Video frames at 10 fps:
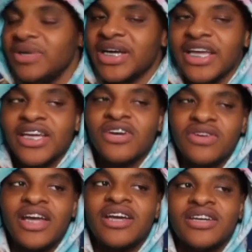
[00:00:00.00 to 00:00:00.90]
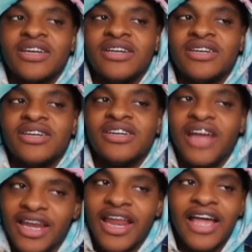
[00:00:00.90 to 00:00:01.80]
I ain't gonna lie. I,
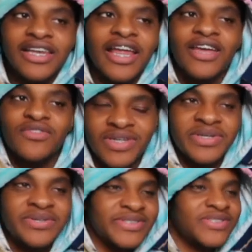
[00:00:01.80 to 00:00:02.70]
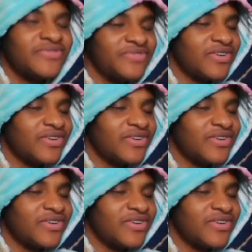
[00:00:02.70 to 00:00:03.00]
I like what I'm hearing so far.